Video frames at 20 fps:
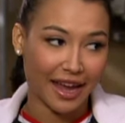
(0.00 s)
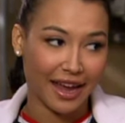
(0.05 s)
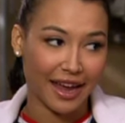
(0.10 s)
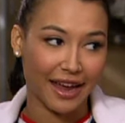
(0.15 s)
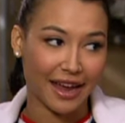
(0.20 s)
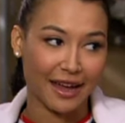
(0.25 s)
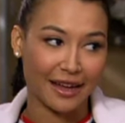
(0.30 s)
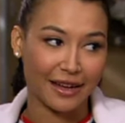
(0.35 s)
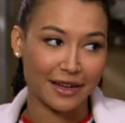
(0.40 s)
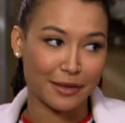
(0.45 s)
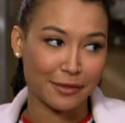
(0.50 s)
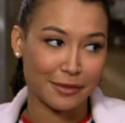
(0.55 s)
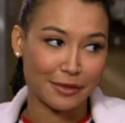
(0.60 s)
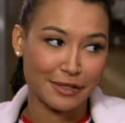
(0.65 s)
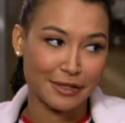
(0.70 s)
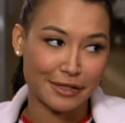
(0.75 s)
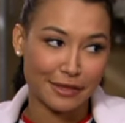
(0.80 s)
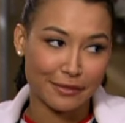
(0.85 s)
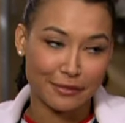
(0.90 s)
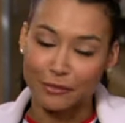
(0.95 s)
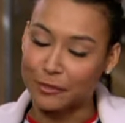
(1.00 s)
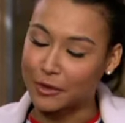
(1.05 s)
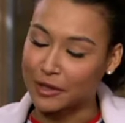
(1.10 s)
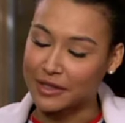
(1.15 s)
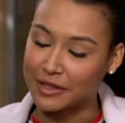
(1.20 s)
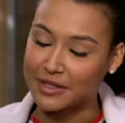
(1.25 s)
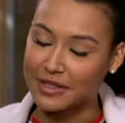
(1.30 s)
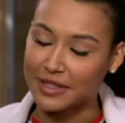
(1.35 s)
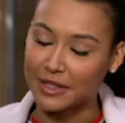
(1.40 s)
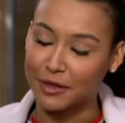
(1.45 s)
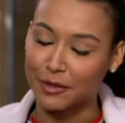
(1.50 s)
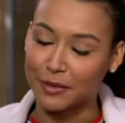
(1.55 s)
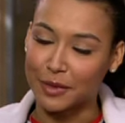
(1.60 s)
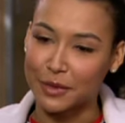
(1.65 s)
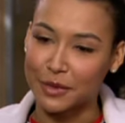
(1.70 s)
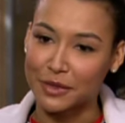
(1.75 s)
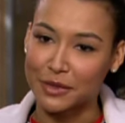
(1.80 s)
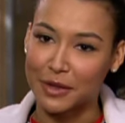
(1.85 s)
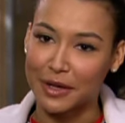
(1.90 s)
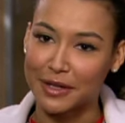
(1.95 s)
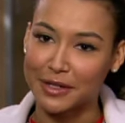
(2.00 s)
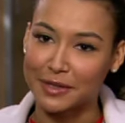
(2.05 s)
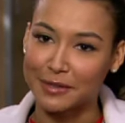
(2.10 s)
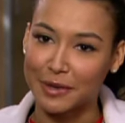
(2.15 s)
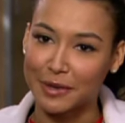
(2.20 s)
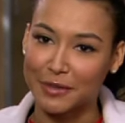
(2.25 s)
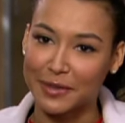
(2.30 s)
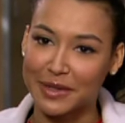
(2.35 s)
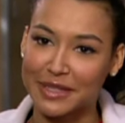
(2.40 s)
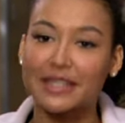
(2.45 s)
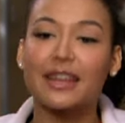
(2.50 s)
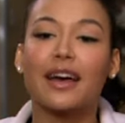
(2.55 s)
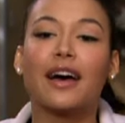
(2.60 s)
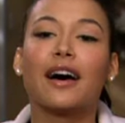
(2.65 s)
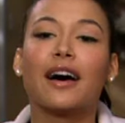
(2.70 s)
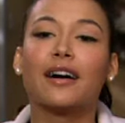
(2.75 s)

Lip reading: and it was one of the single most greatest moments